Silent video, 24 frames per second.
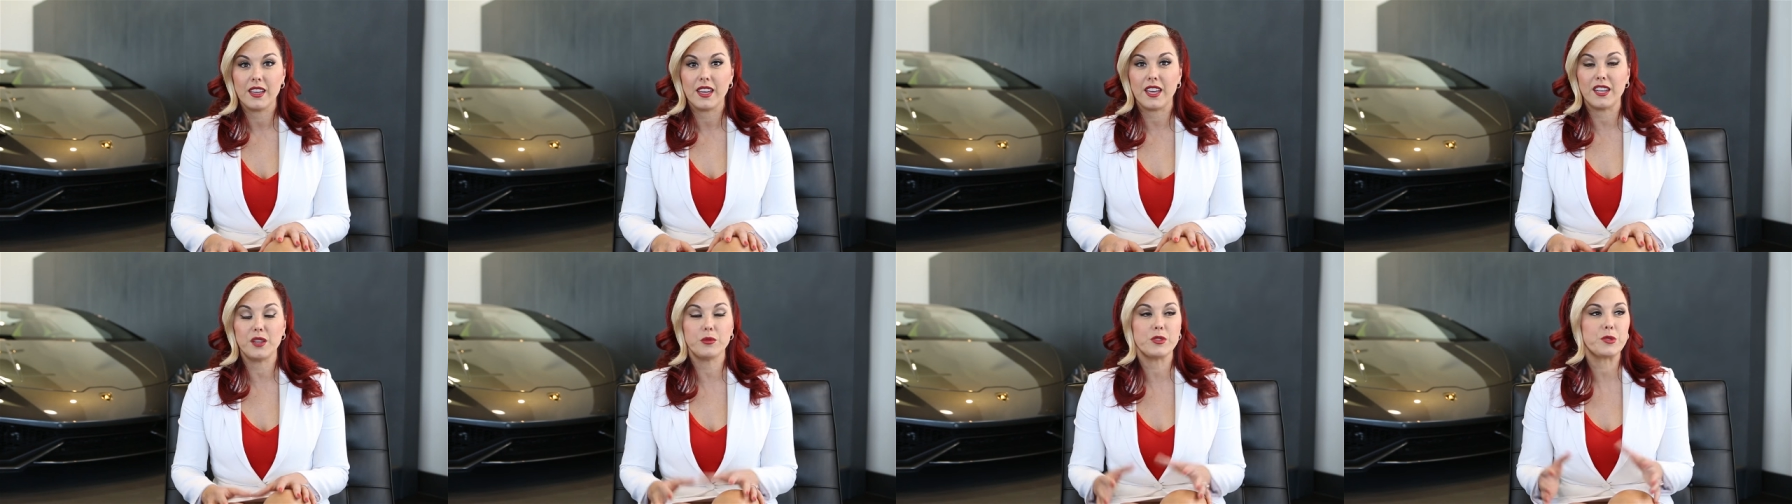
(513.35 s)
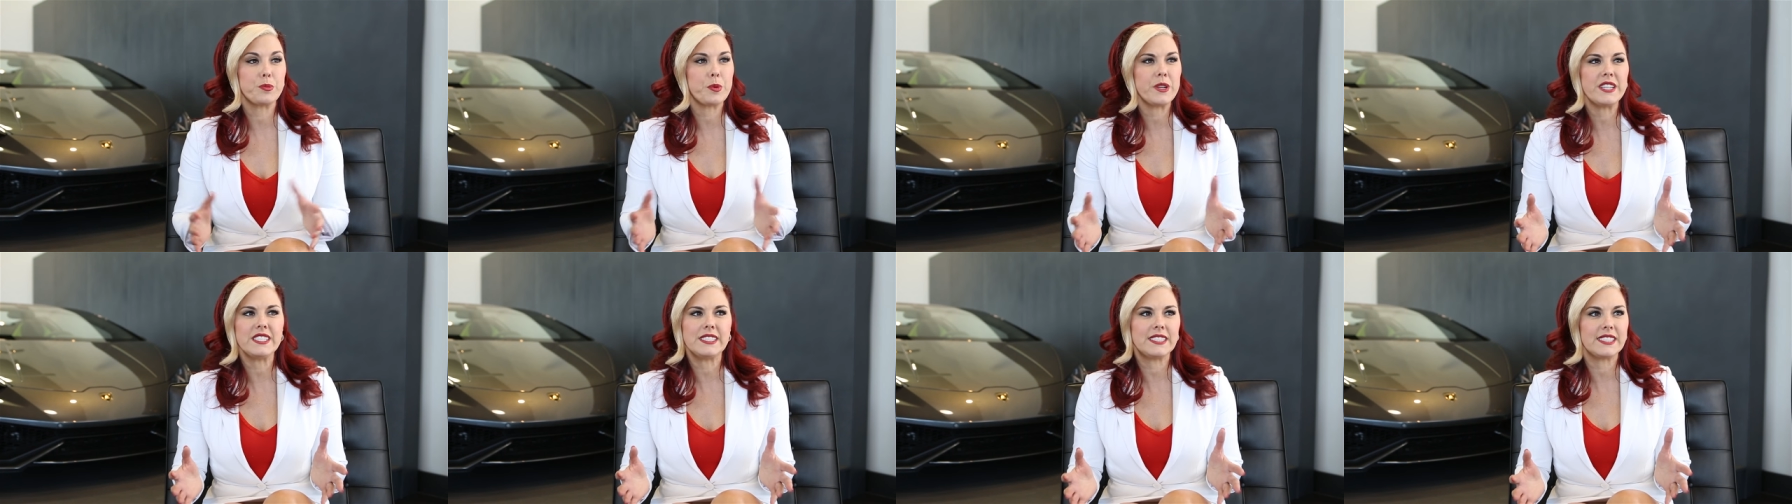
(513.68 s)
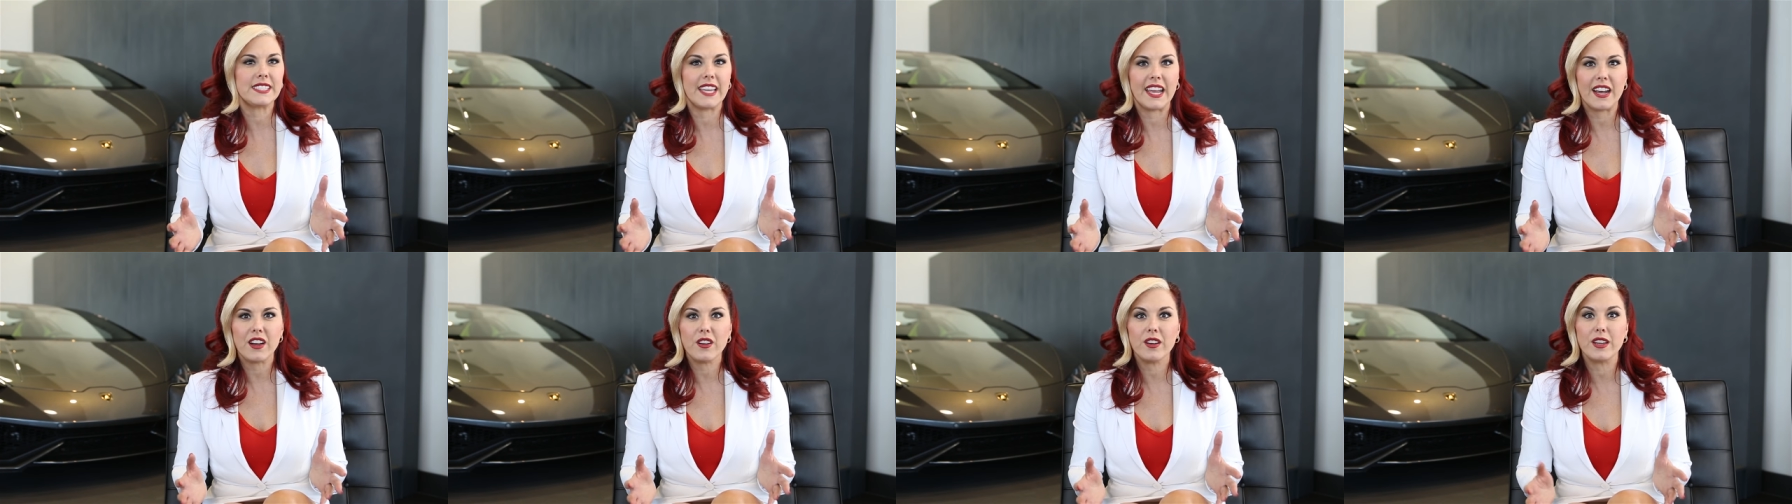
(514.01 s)
And it was pretty
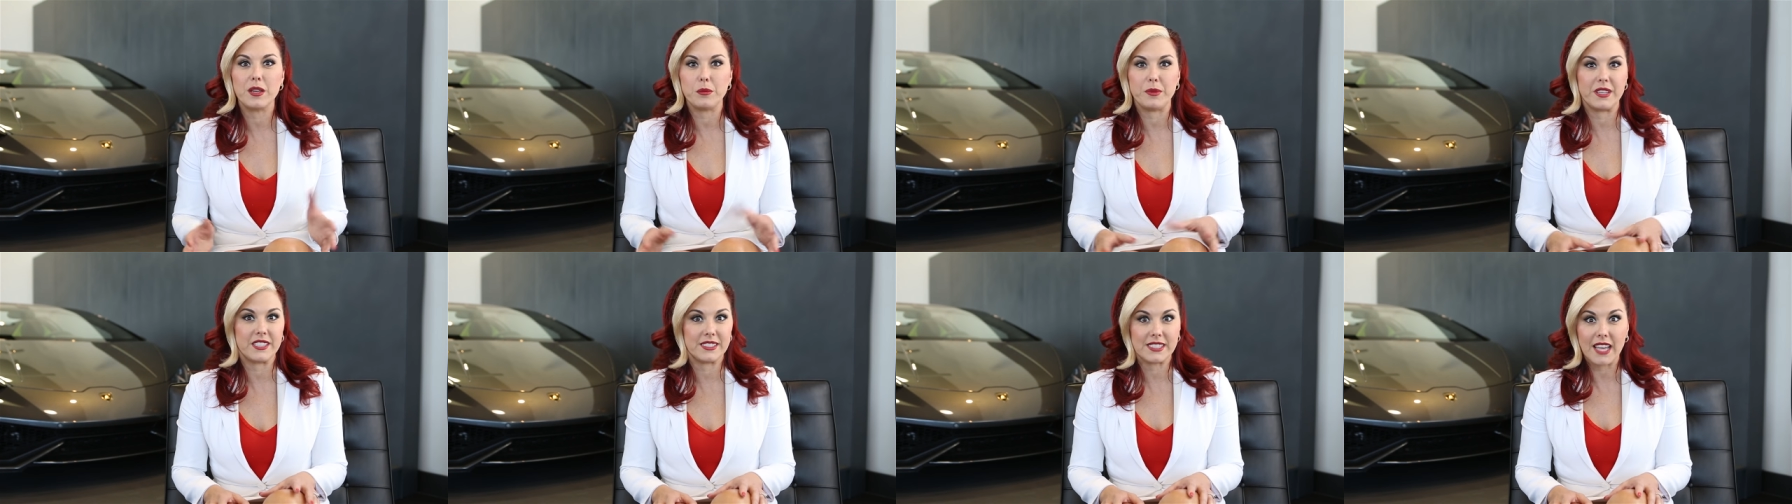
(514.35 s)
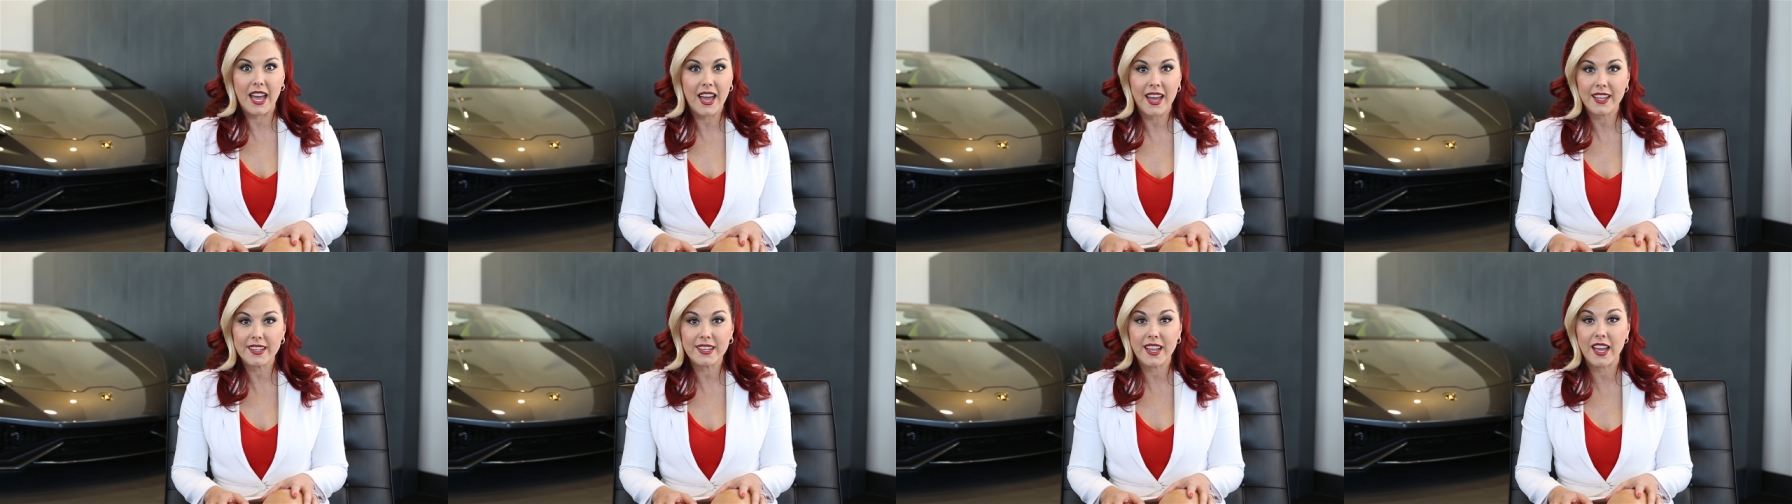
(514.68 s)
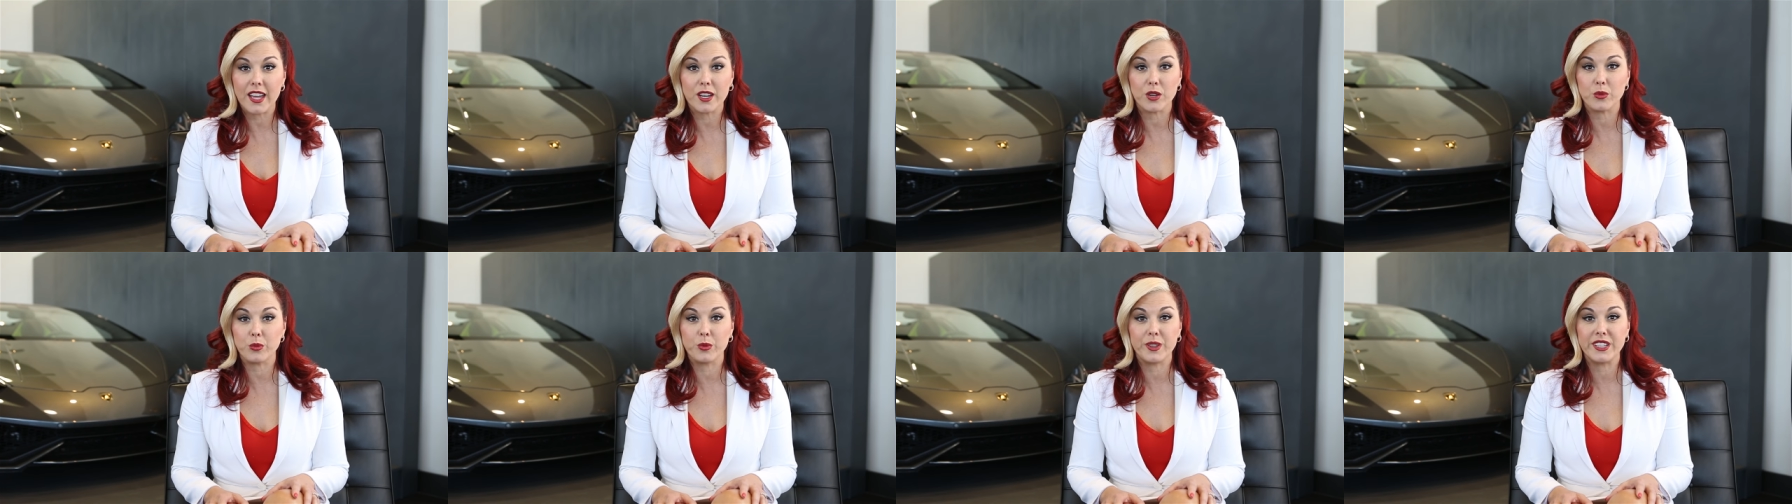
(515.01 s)
scary because I hadn't
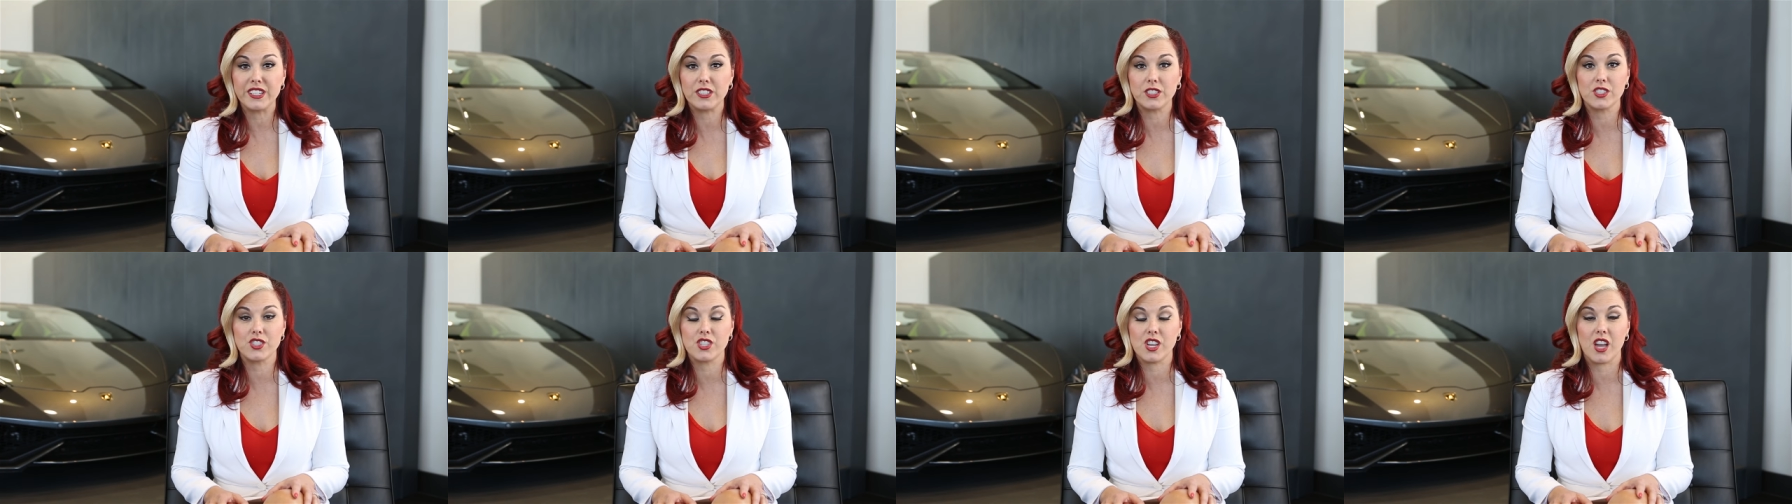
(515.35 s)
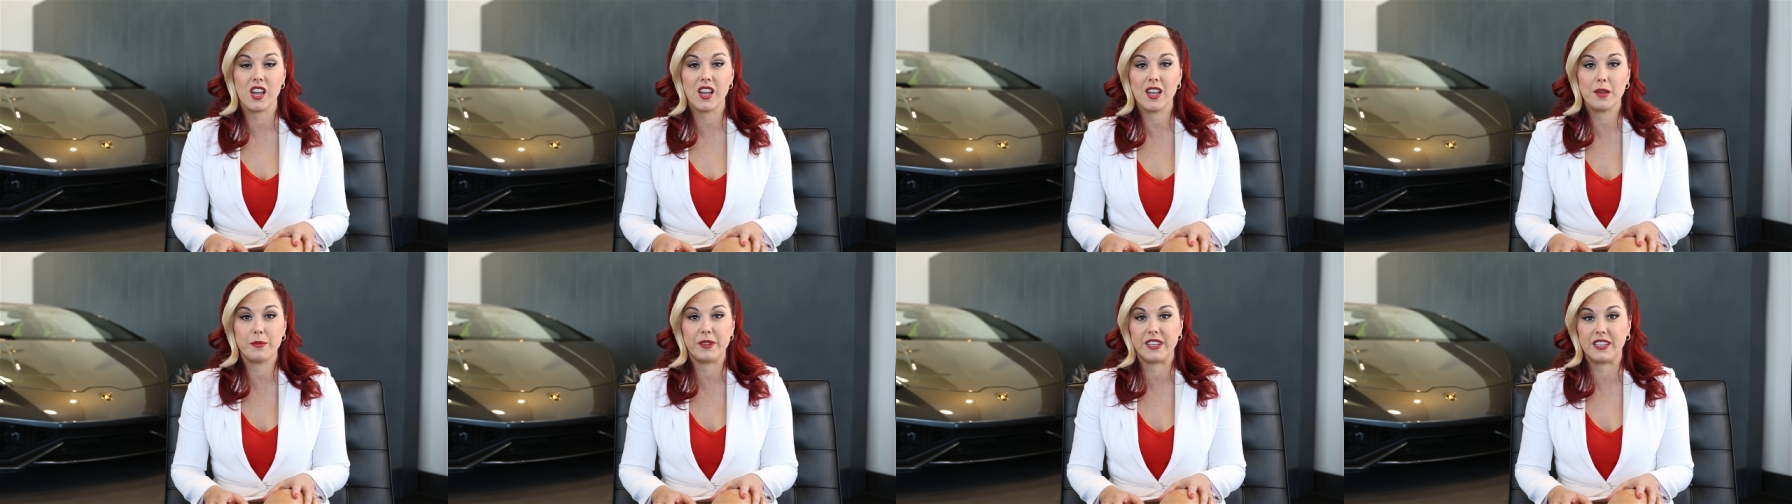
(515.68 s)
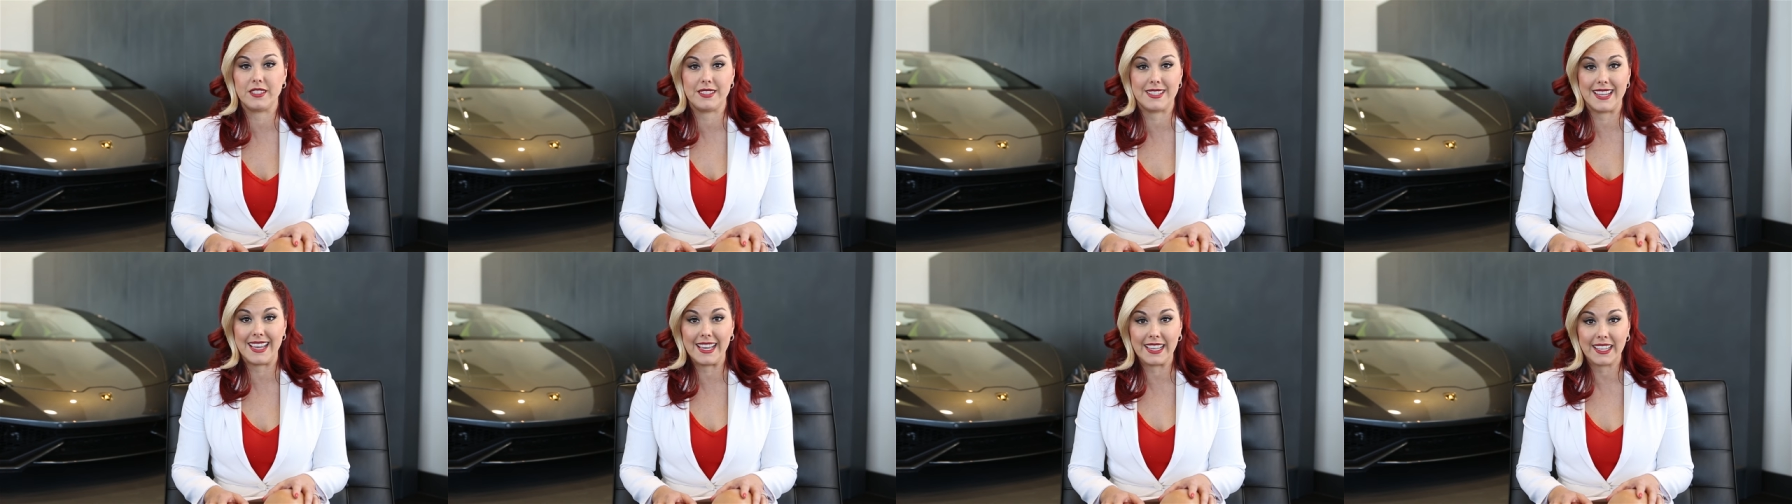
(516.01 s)
had a real job in
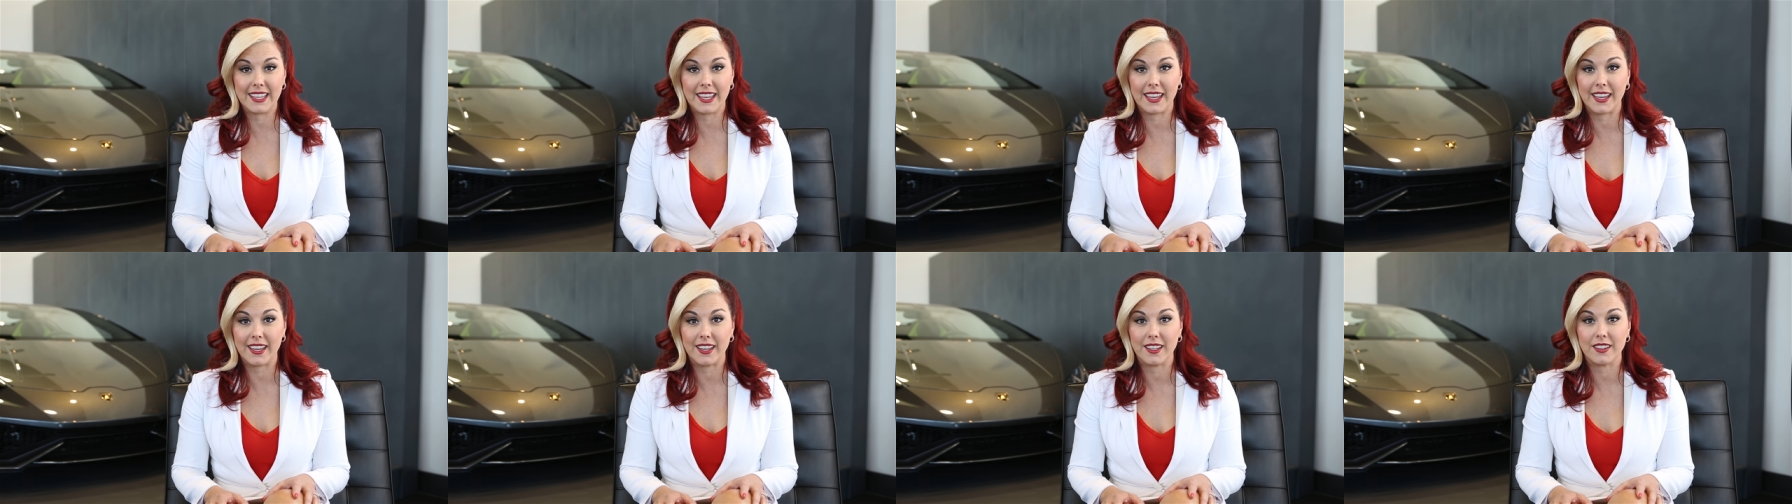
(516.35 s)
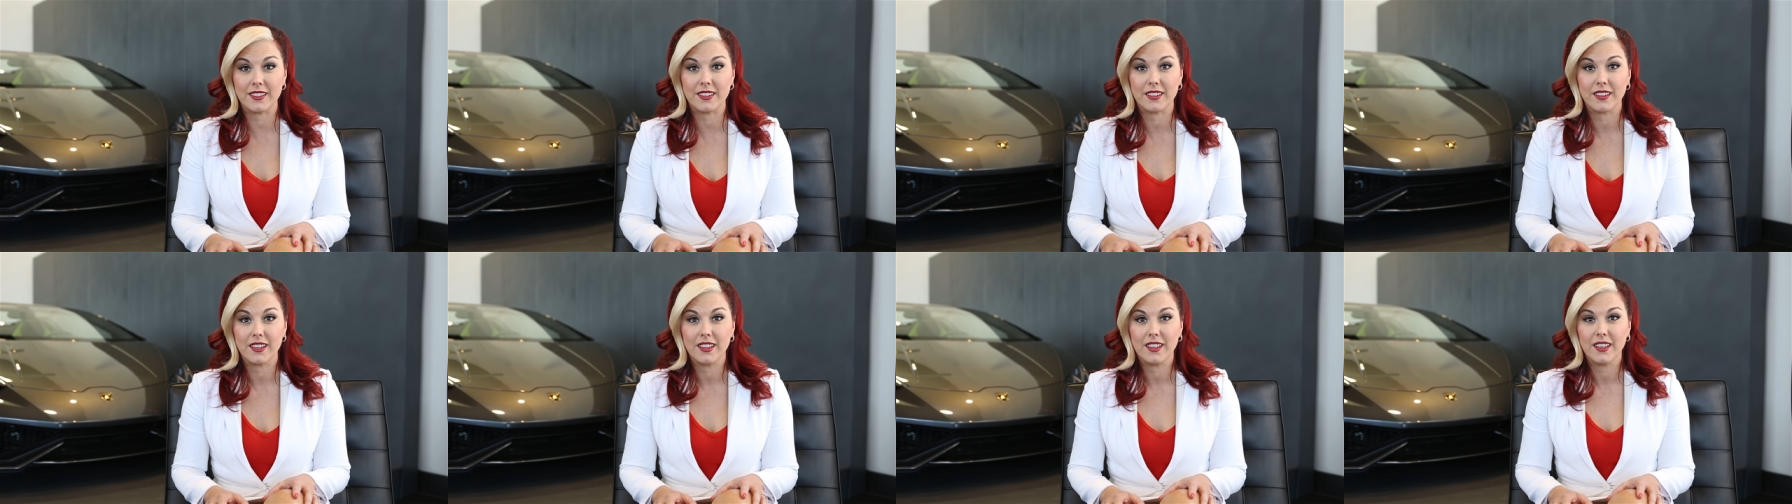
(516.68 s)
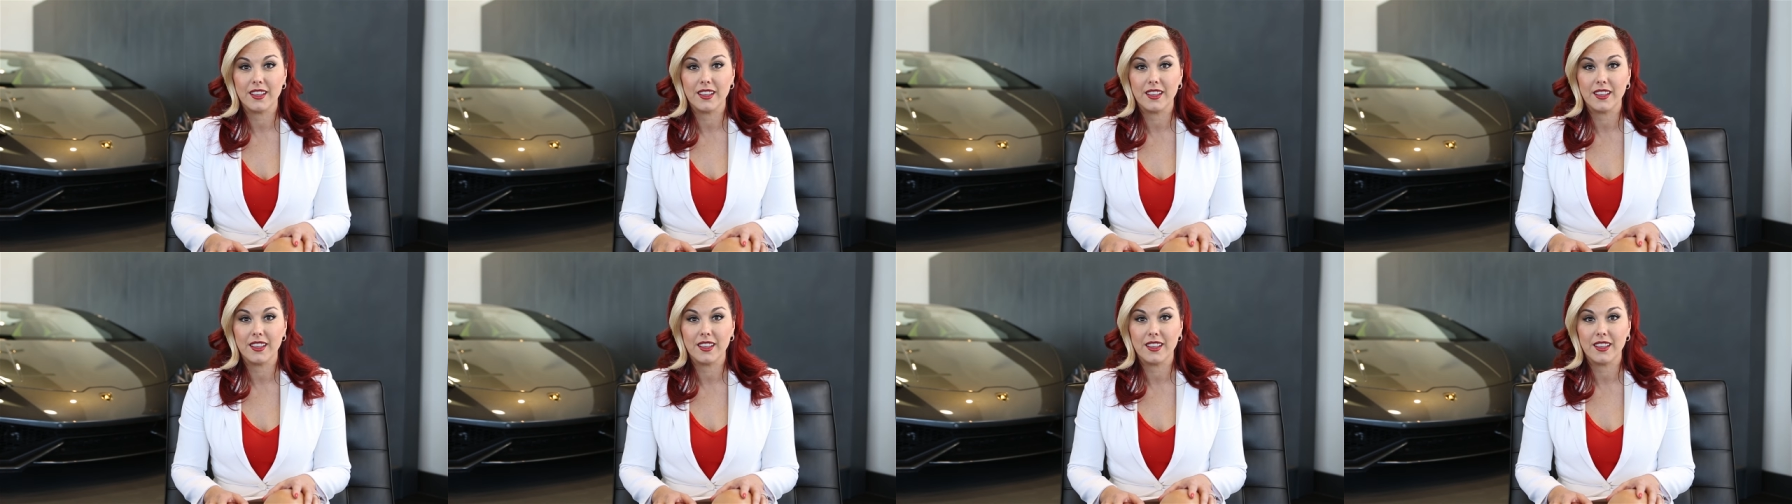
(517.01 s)
a decade.